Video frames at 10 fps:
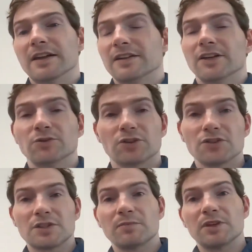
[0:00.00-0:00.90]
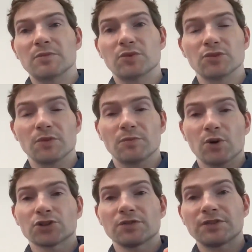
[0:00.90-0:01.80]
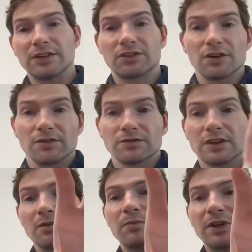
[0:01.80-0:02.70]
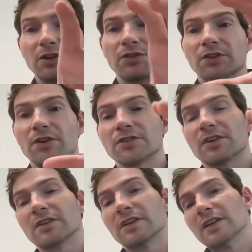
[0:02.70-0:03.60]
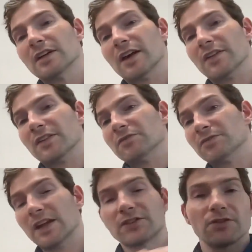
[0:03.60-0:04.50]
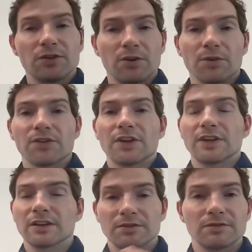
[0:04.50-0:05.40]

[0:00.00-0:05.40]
and then you can simply put a portion of that curve below the other, and then flatten the whole thing